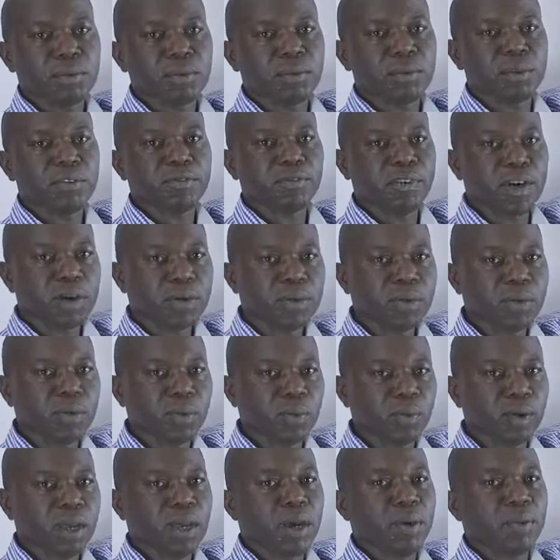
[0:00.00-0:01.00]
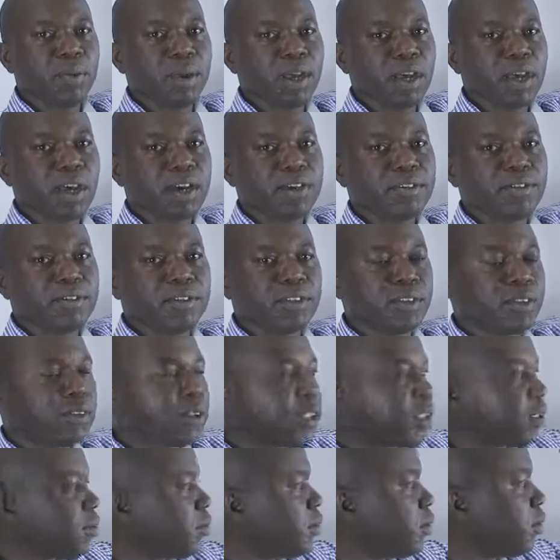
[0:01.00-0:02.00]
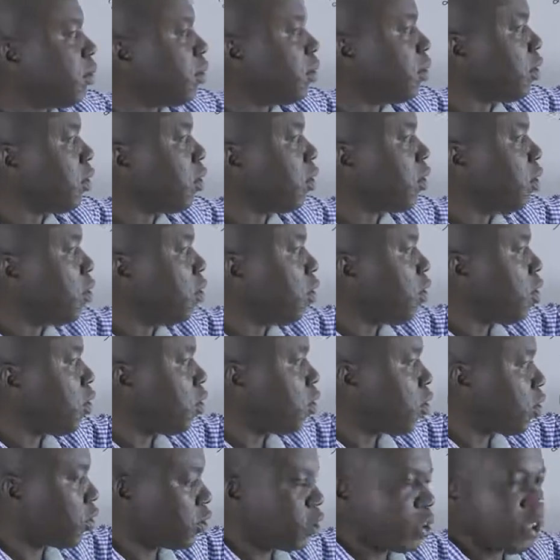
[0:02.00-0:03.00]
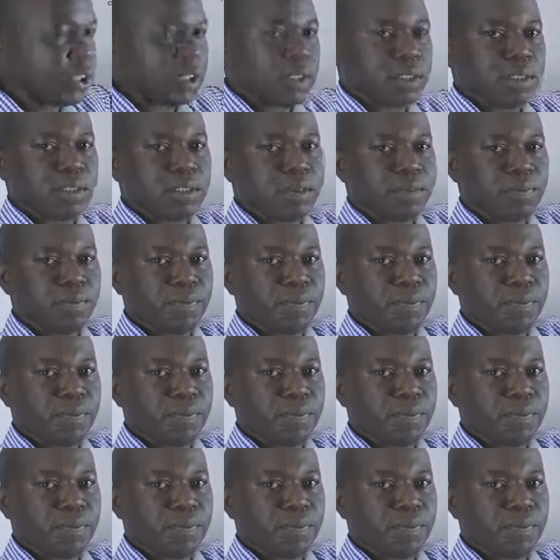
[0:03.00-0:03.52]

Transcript: be found where we have suitable host.